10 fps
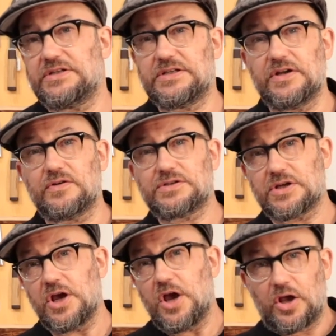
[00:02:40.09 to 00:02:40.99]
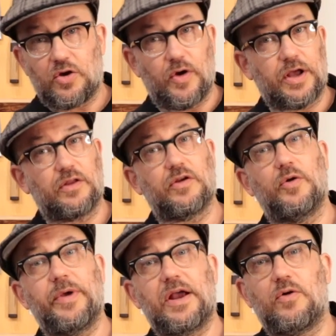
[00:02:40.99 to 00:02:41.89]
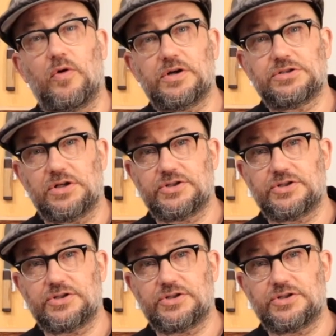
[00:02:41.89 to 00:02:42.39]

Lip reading: steels going a little bit coarser.